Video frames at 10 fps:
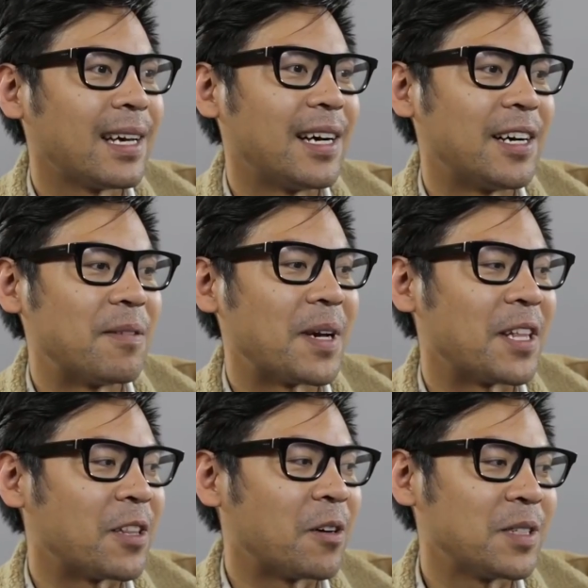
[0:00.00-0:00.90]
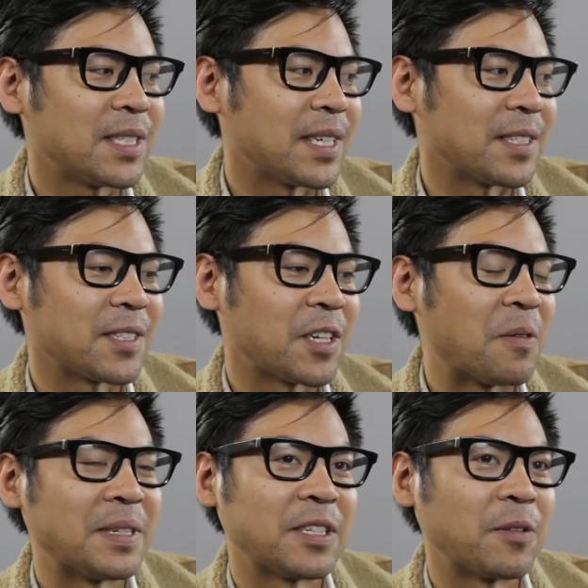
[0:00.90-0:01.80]
And those things go
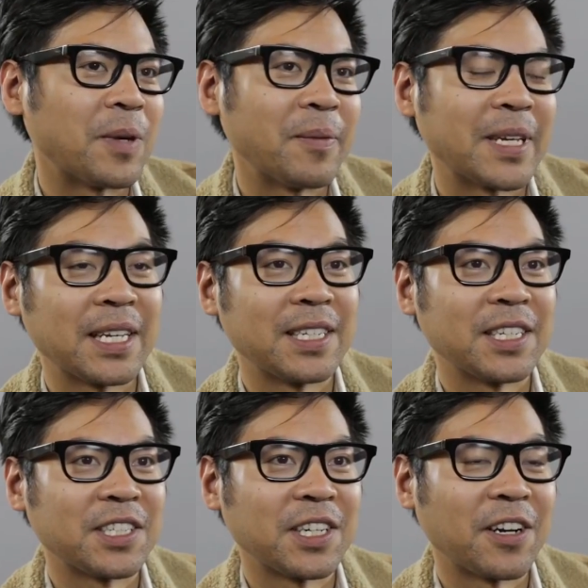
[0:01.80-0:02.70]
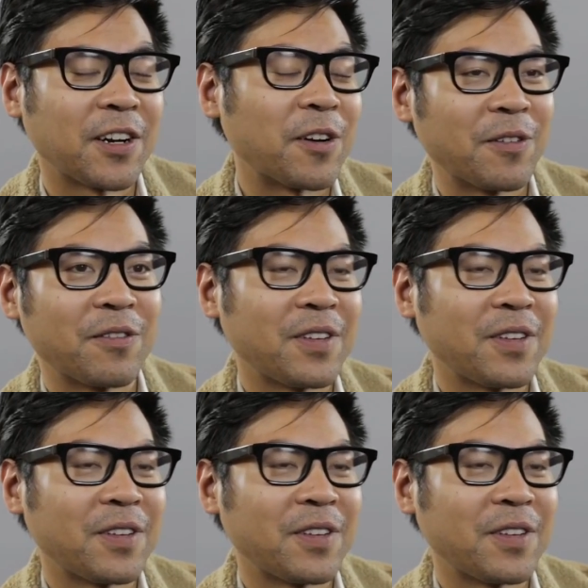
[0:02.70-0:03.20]
into the way we condition our own